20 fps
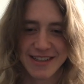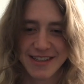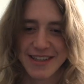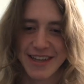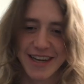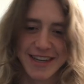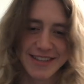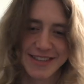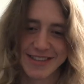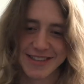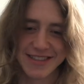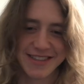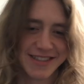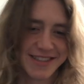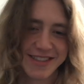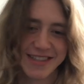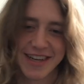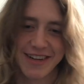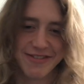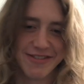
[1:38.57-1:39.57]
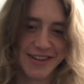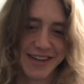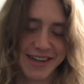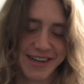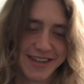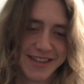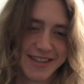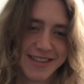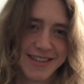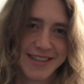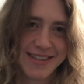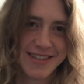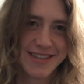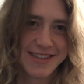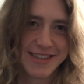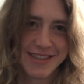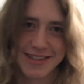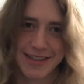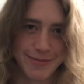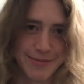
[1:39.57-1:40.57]
that doesn't sound like
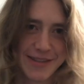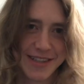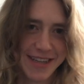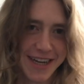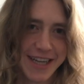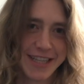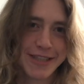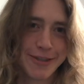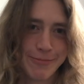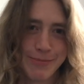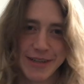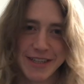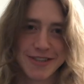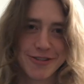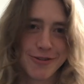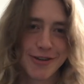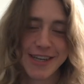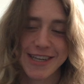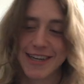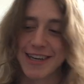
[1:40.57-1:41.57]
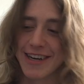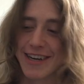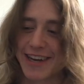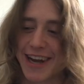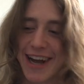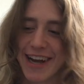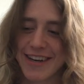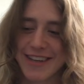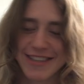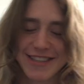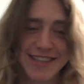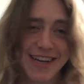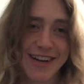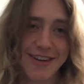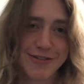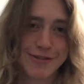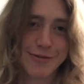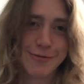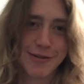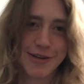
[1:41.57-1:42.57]
something I should be drinking. That
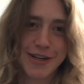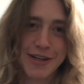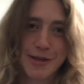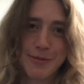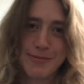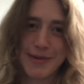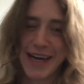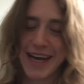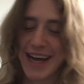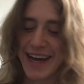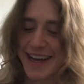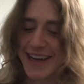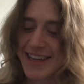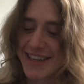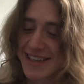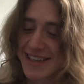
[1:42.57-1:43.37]
sounds really bad.